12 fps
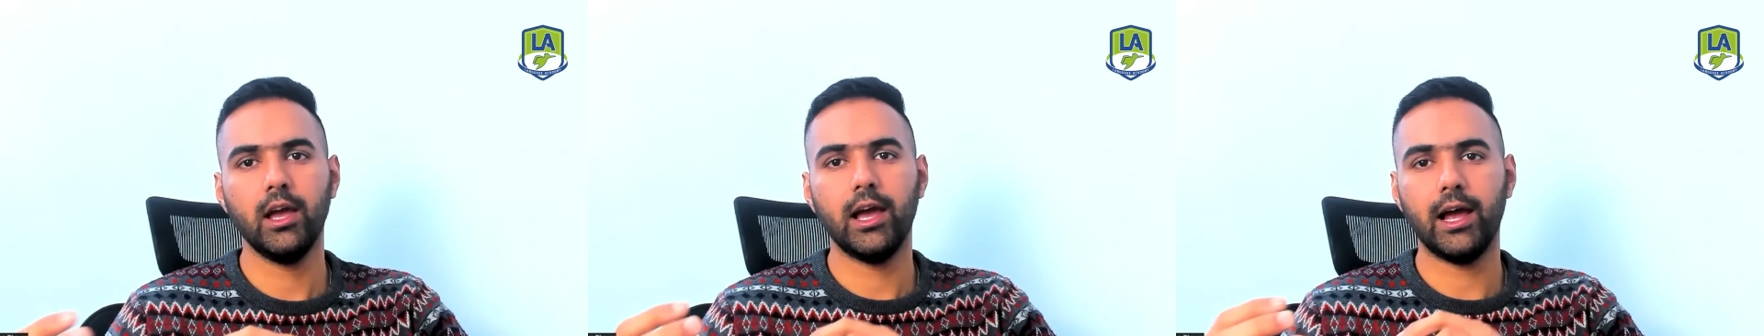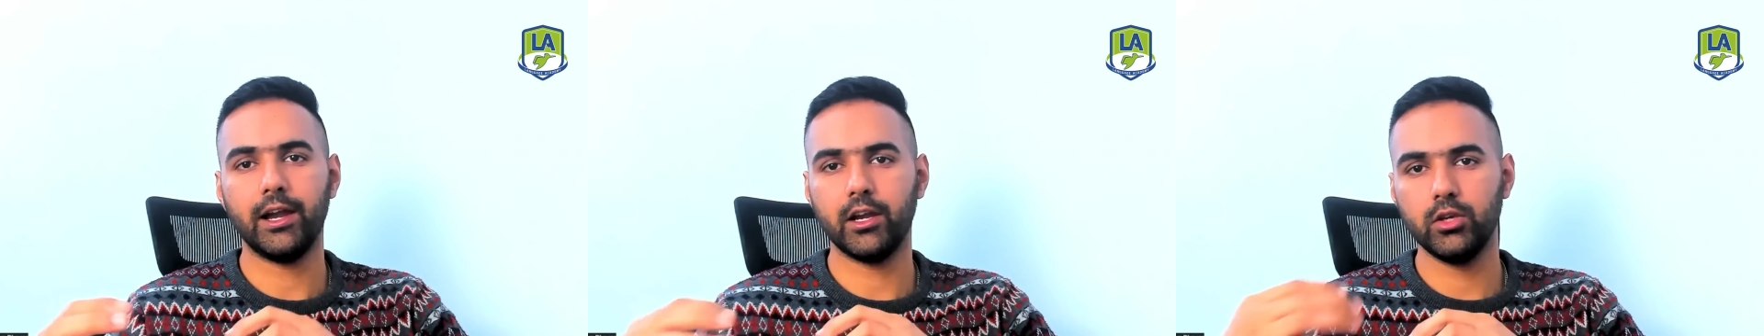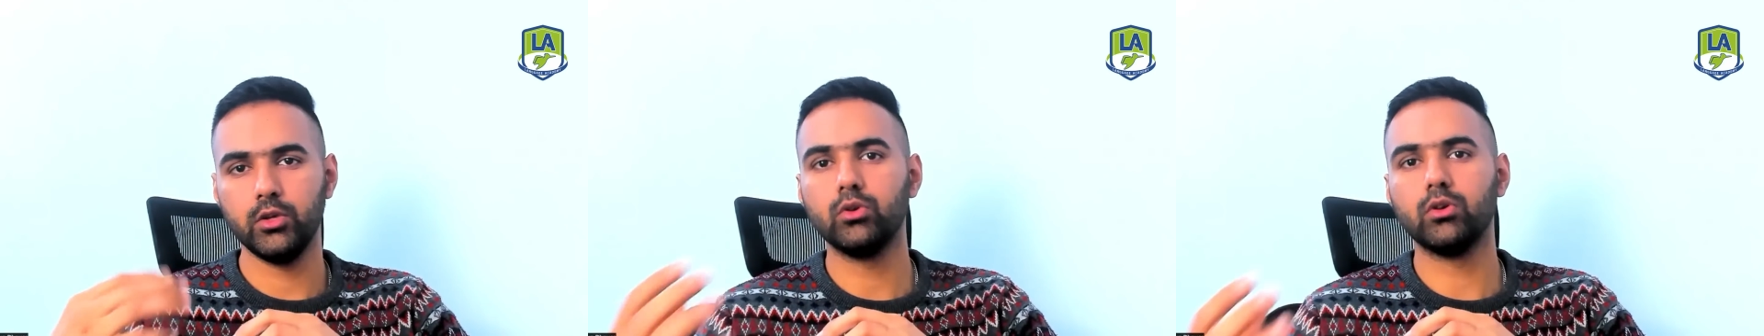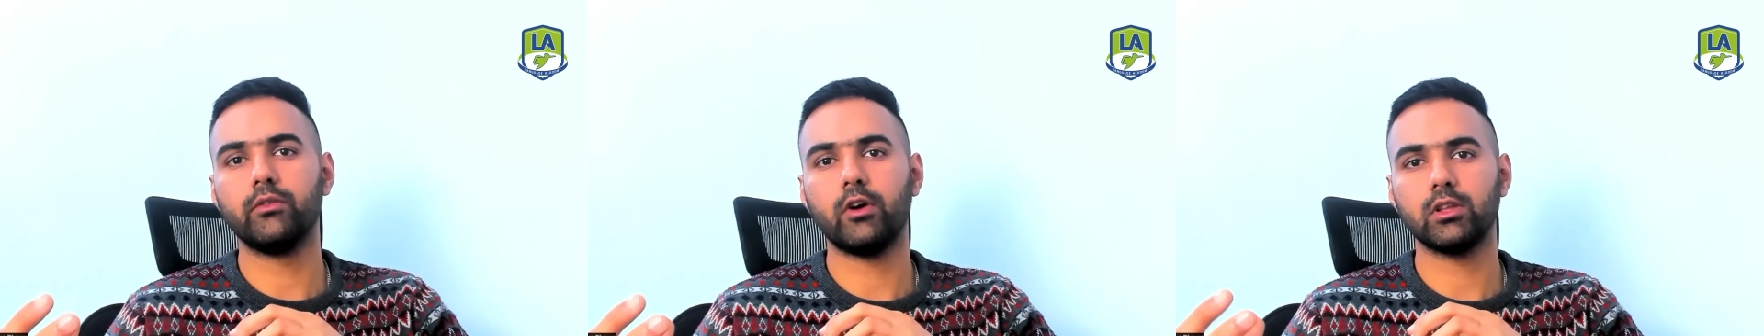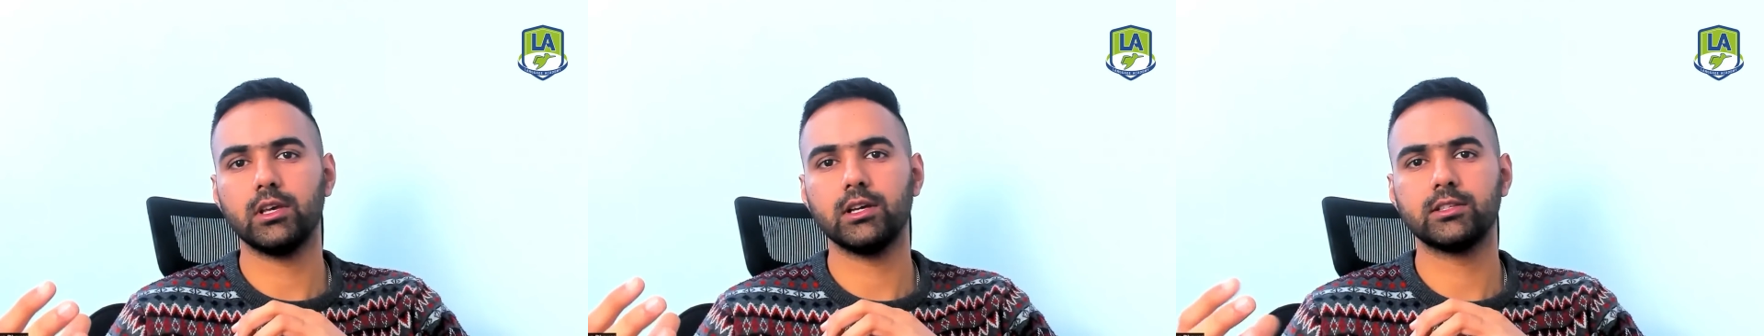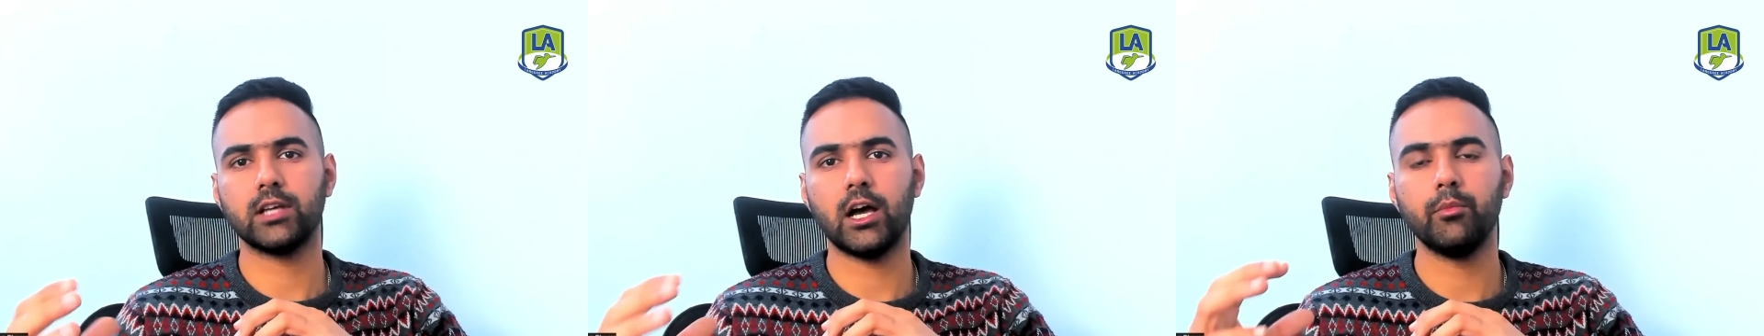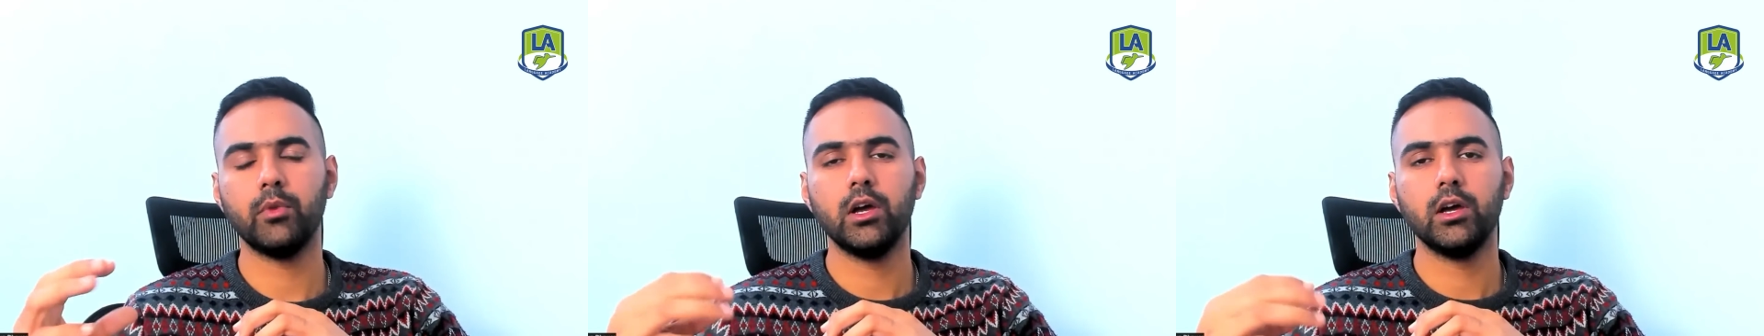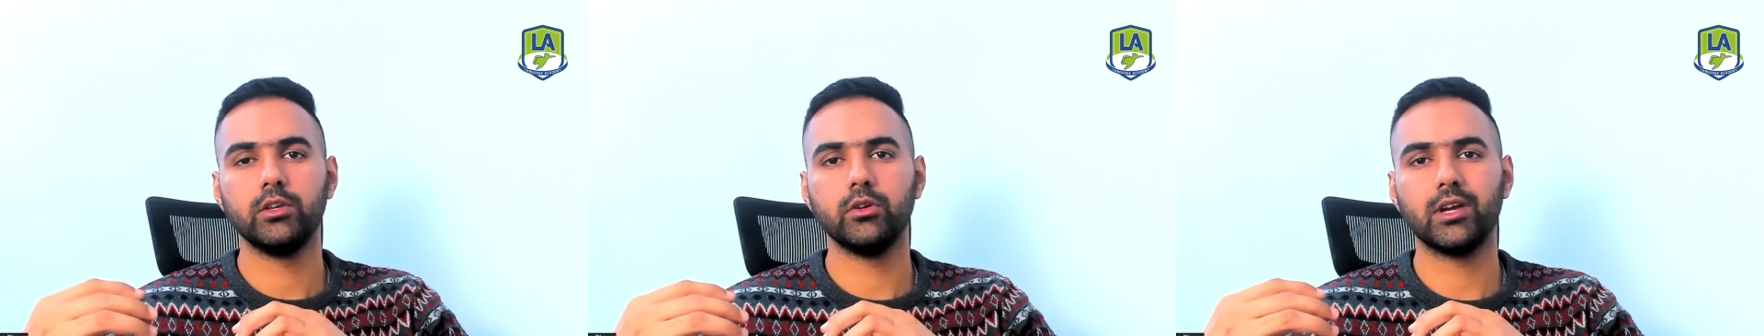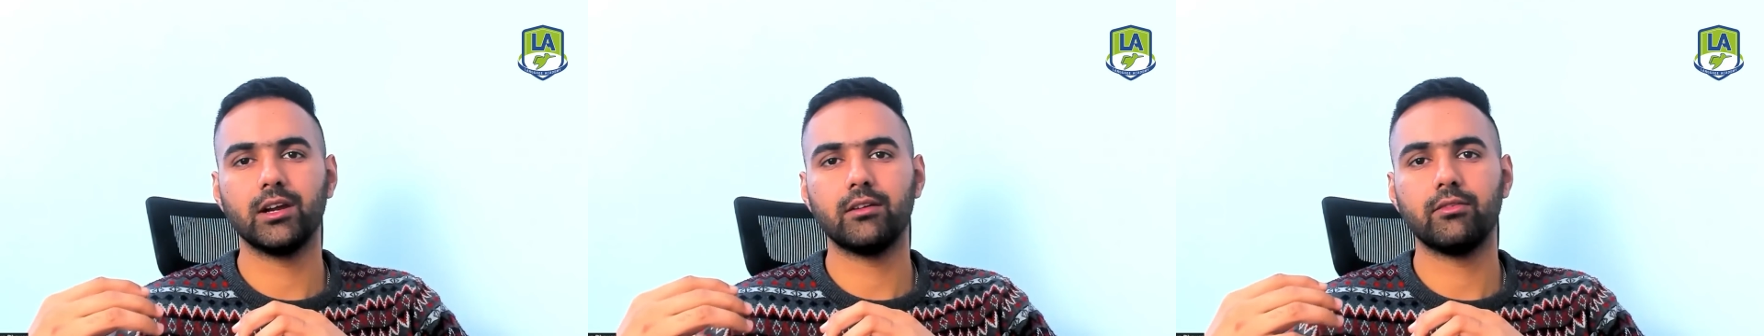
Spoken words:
And you go for the exam, you get